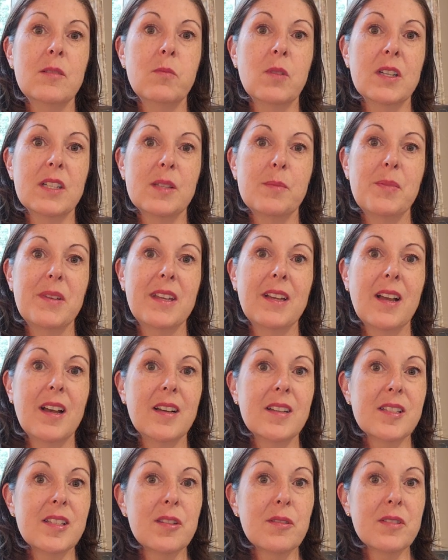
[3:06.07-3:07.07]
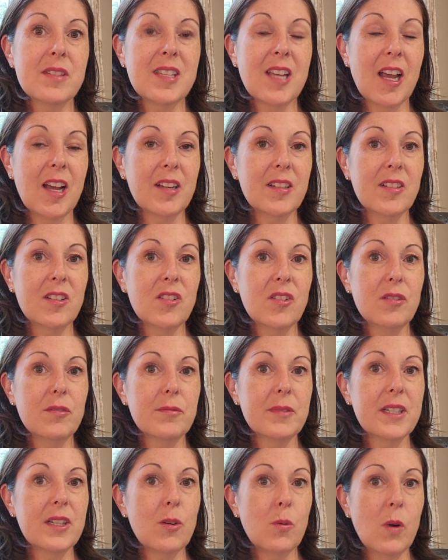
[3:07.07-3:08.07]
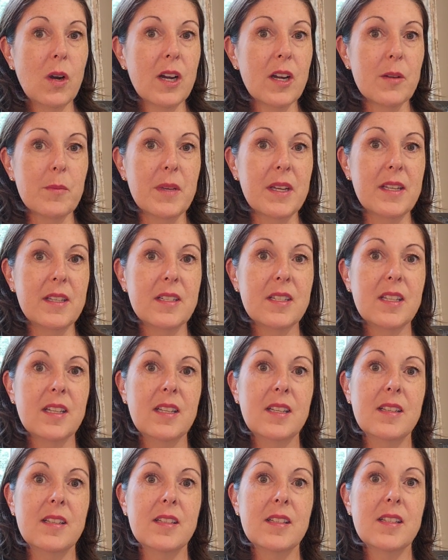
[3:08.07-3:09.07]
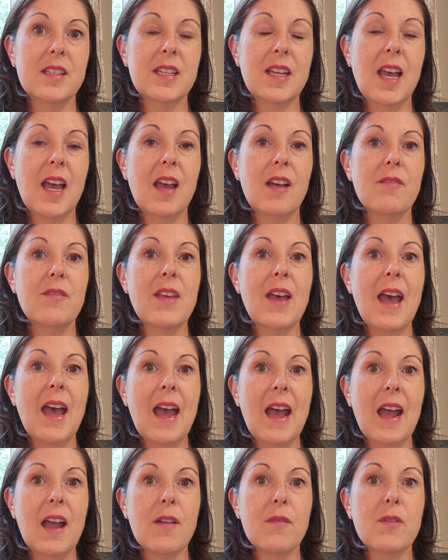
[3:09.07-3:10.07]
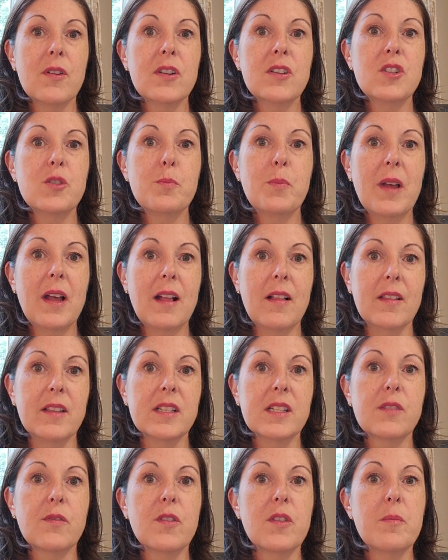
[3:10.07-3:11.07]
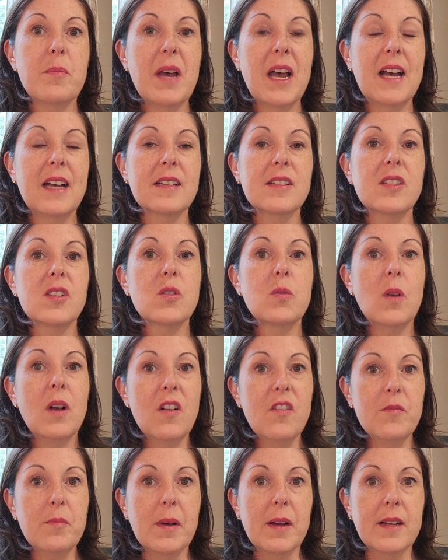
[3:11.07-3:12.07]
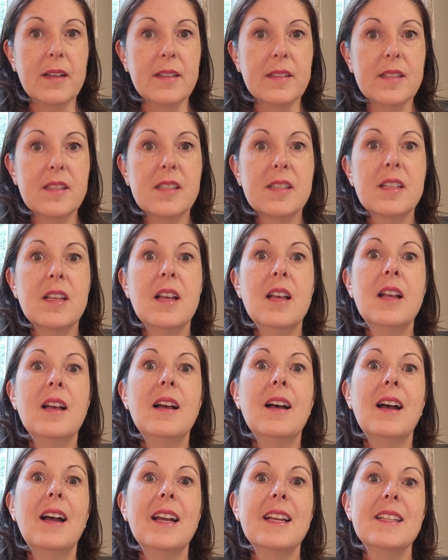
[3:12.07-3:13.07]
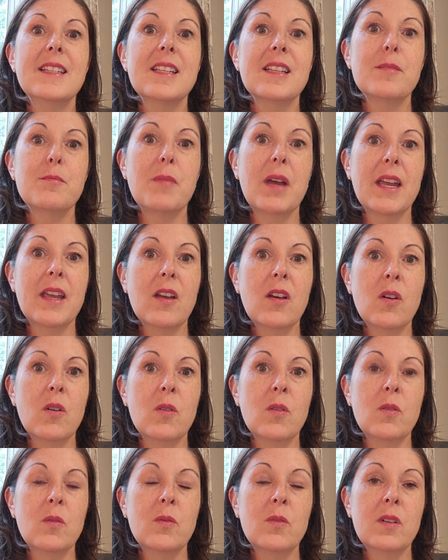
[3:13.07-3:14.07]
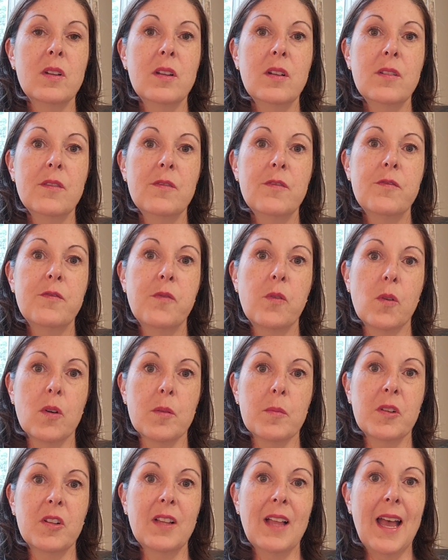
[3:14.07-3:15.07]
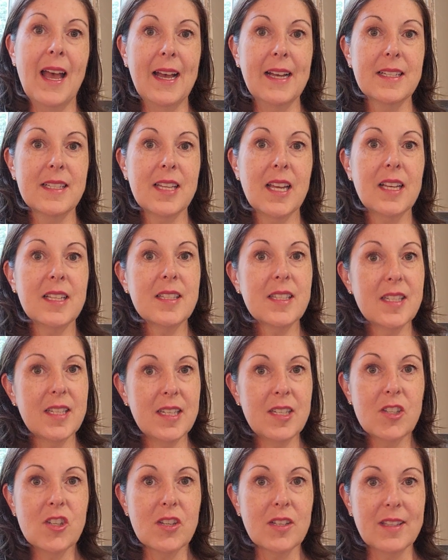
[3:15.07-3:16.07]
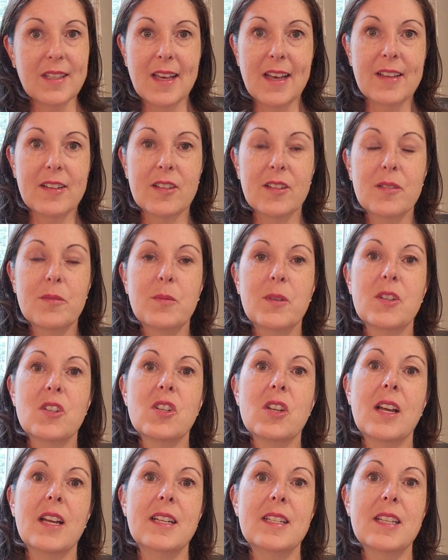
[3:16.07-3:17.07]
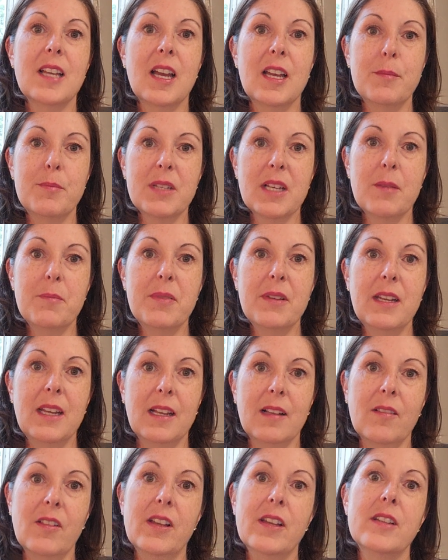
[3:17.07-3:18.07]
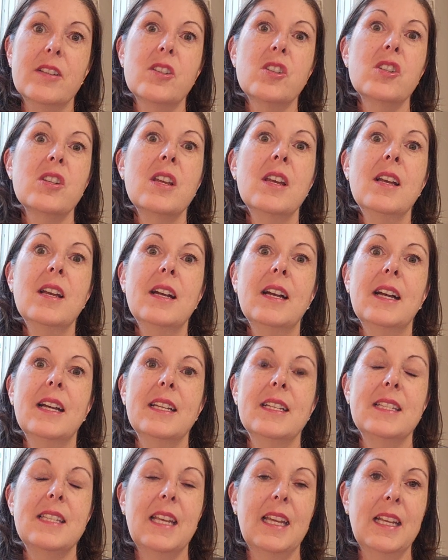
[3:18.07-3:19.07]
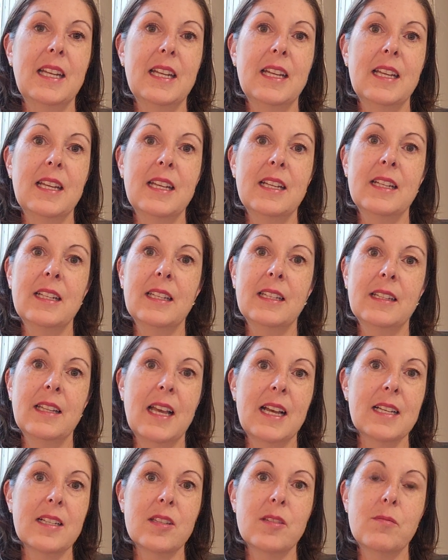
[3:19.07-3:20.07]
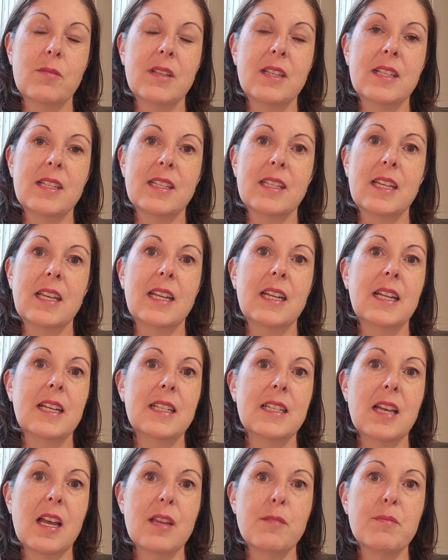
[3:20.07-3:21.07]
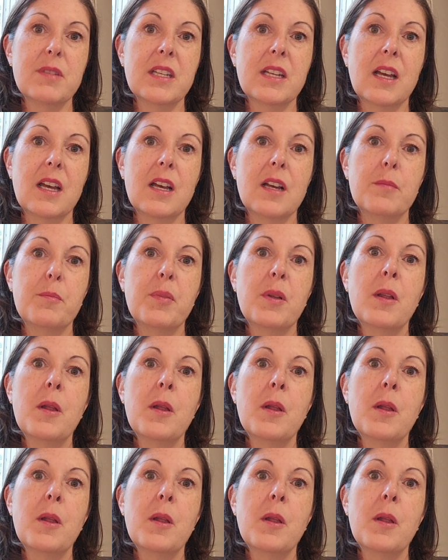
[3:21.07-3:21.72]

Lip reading: was, because the technical requirement is to have the average balance for the past 12 months, I did my own formal attestation letter, which I typed up in English. I dated it last week's date. I typed it up.